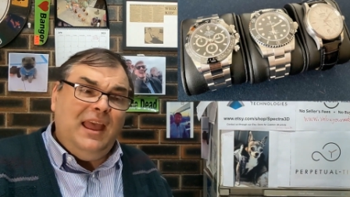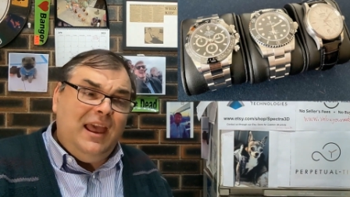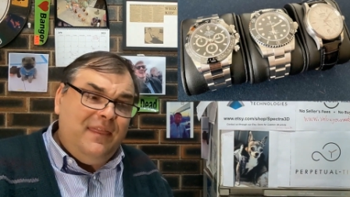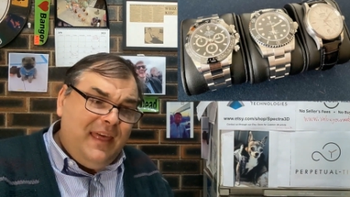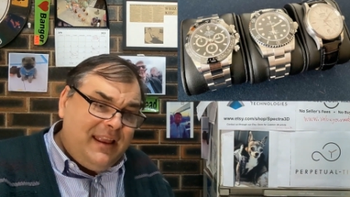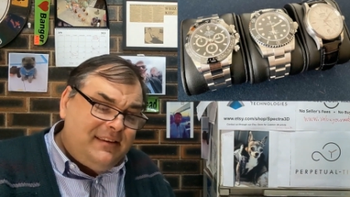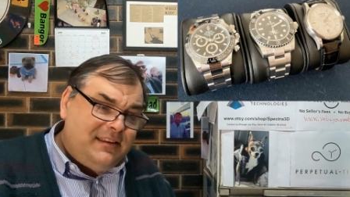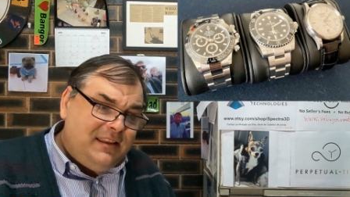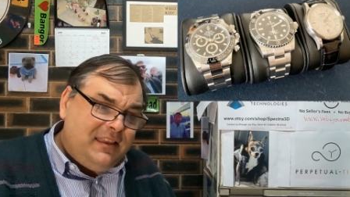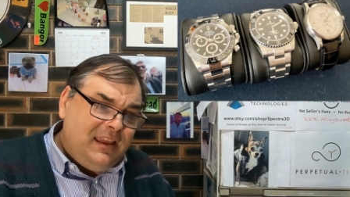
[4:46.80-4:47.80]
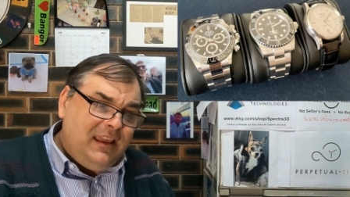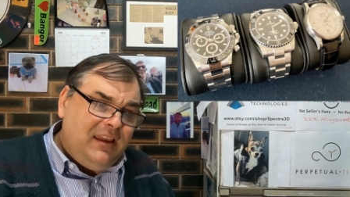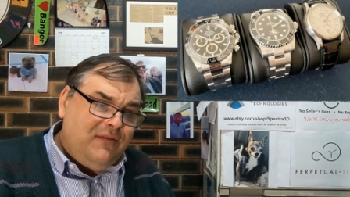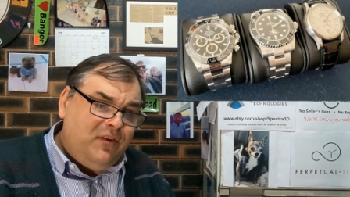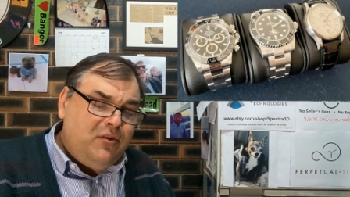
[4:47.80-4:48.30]
And that's the thing.
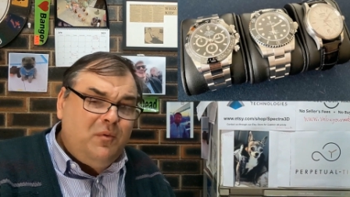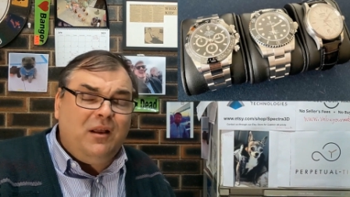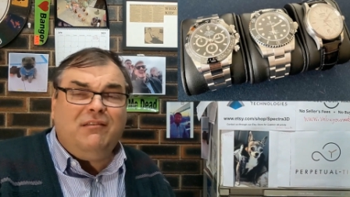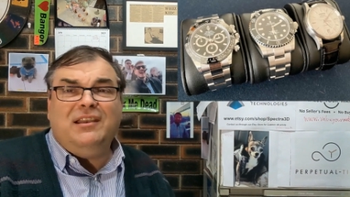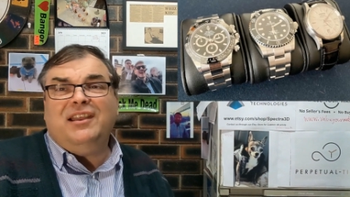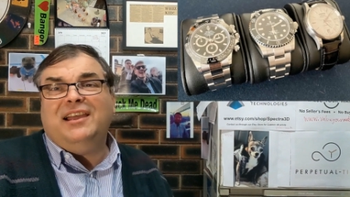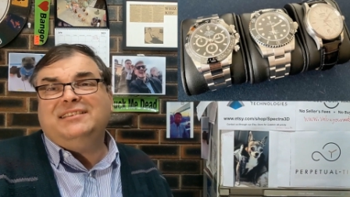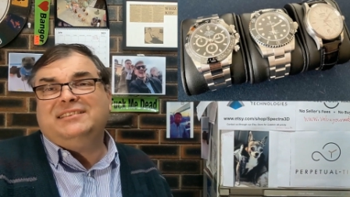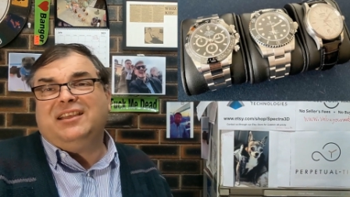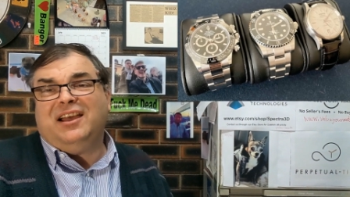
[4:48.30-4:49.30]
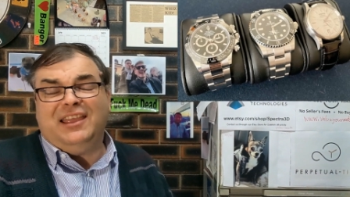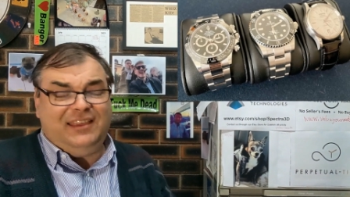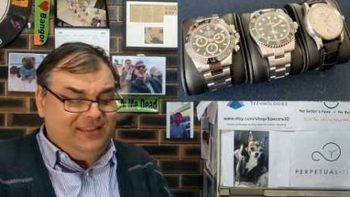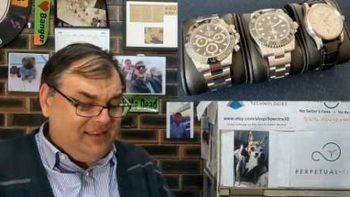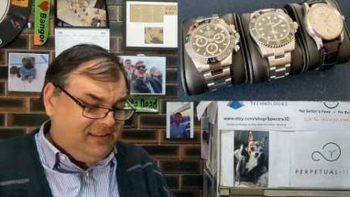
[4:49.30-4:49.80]
If you are a nice guy
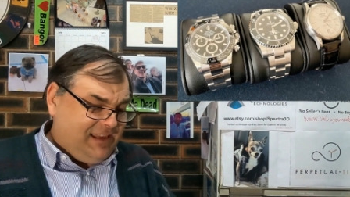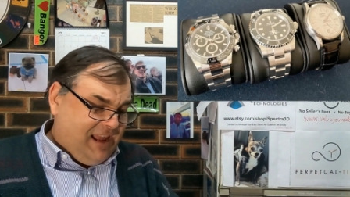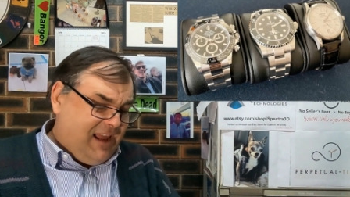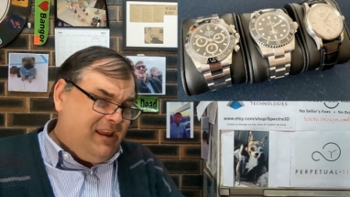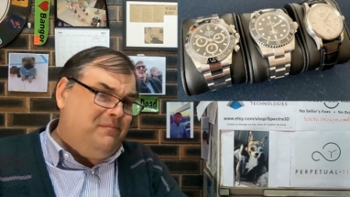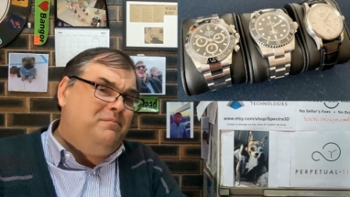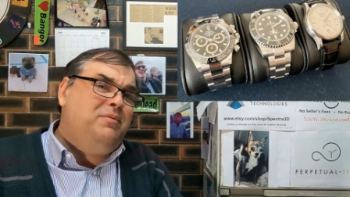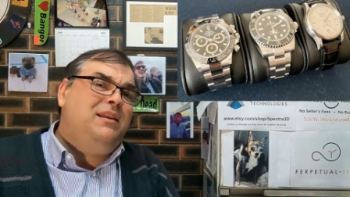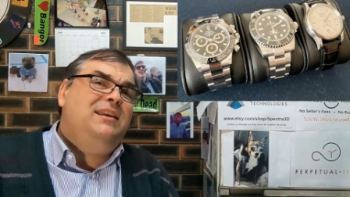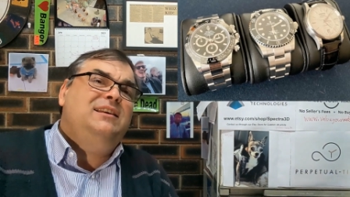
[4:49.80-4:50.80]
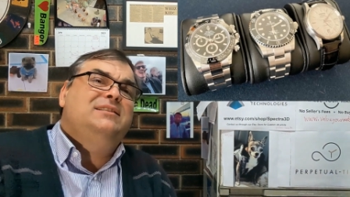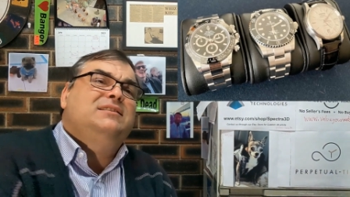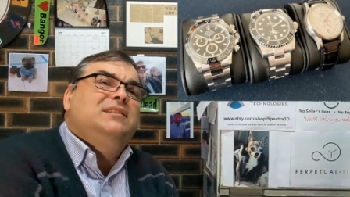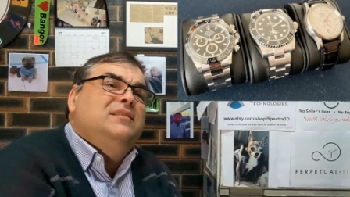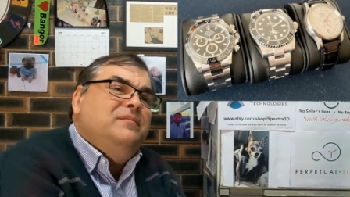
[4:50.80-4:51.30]
in this game,
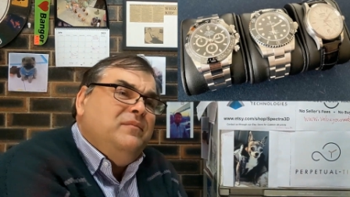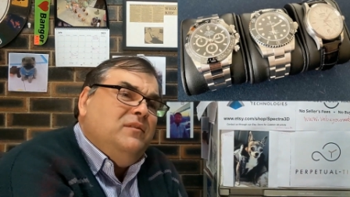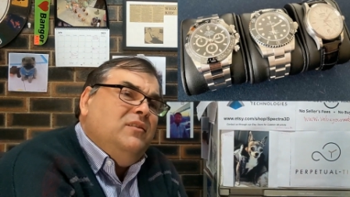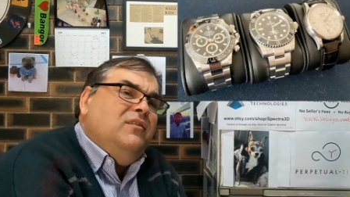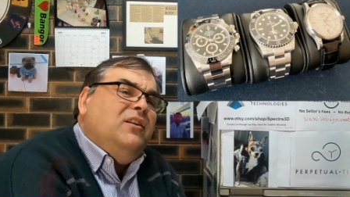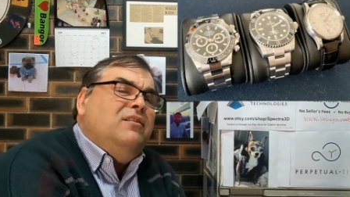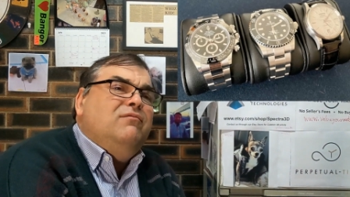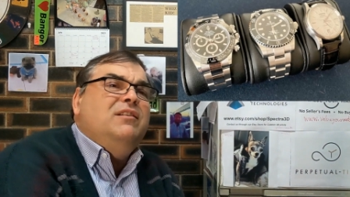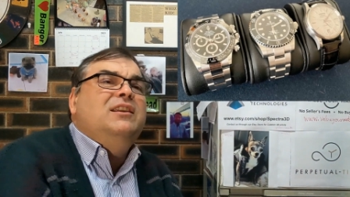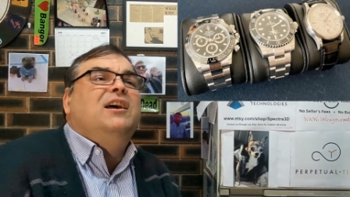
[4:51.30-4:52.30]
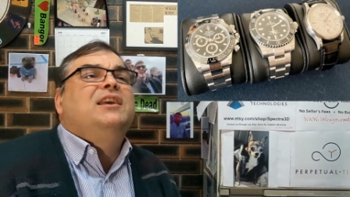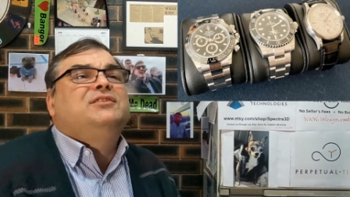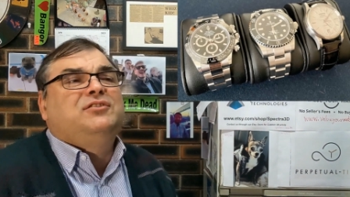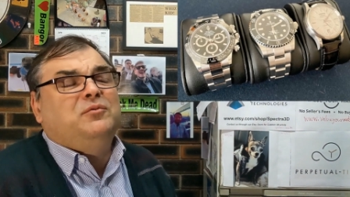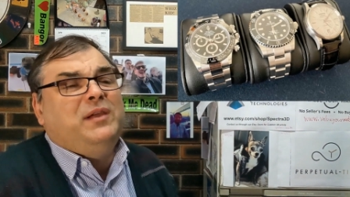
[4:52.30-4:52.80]
please, you've got to
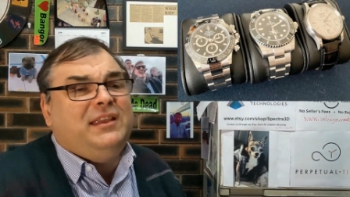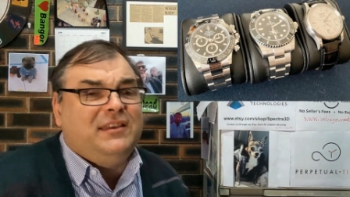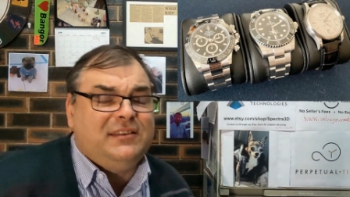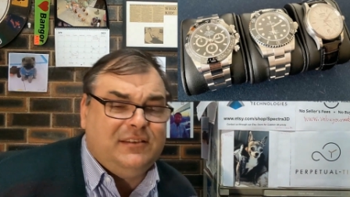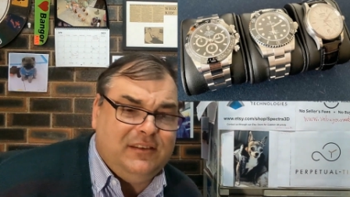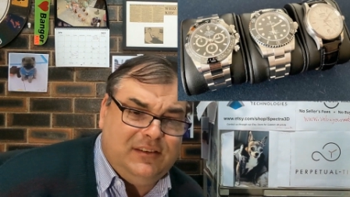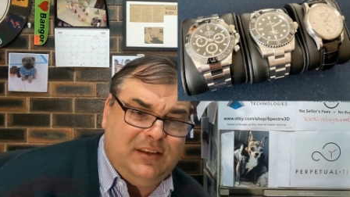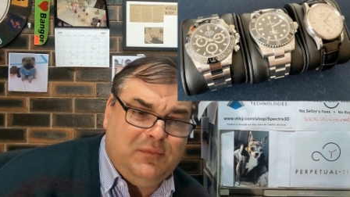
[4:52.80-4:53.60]
realize your weaknesses.